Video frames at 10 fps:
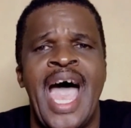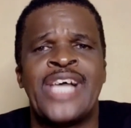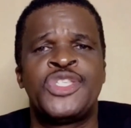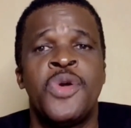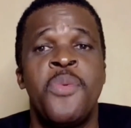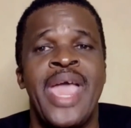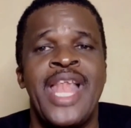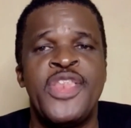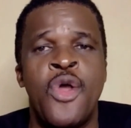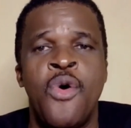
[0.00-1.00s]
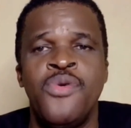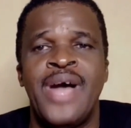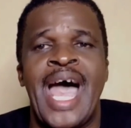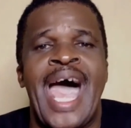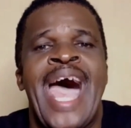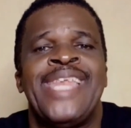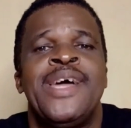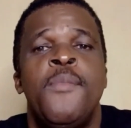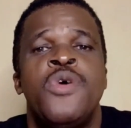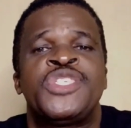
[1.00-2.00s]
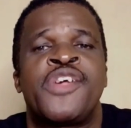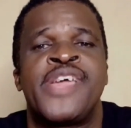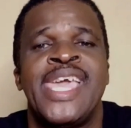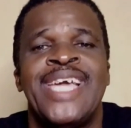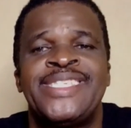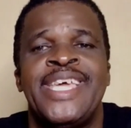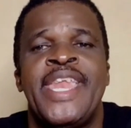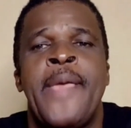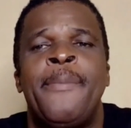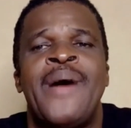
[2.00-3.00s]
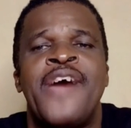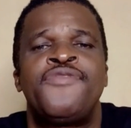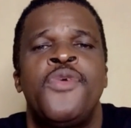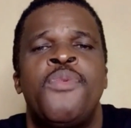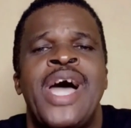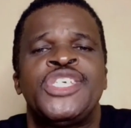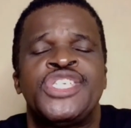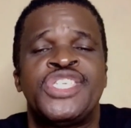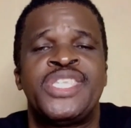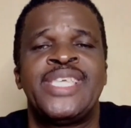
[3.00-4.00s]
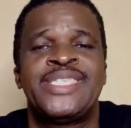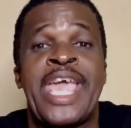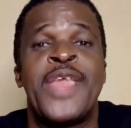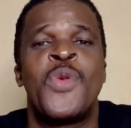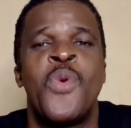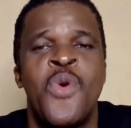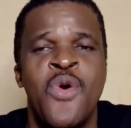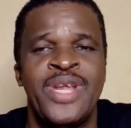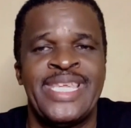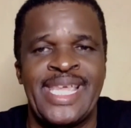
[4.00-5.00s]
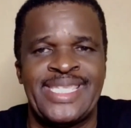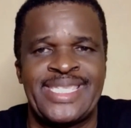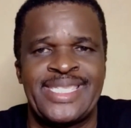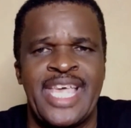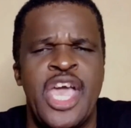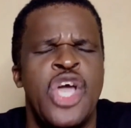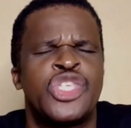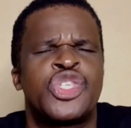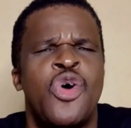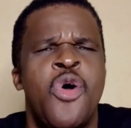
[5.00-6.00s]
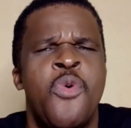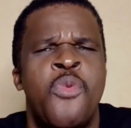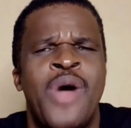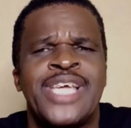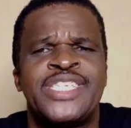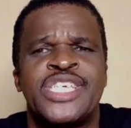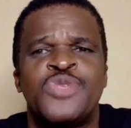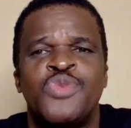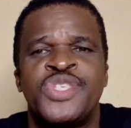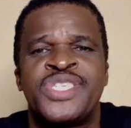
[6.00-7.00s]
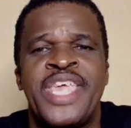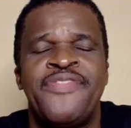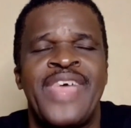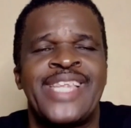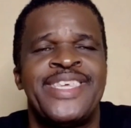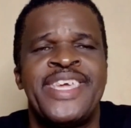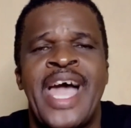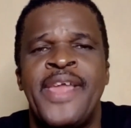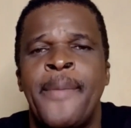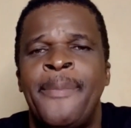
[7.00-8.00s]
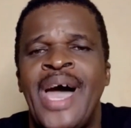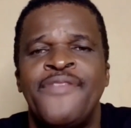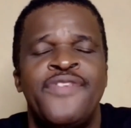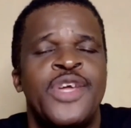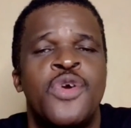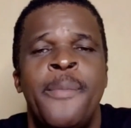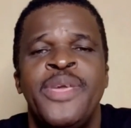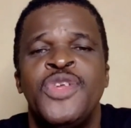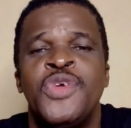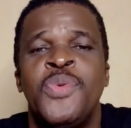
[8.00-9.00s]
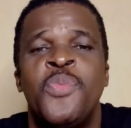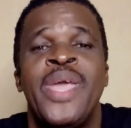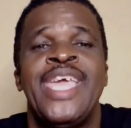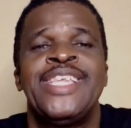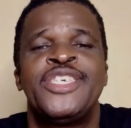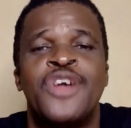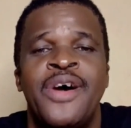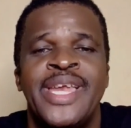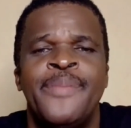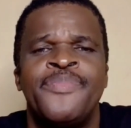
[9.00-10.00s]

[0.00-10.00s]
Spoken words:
As you well know, Adam was created in perfect righteousness and holiness. So righteous was he that he had a perfect communion with God.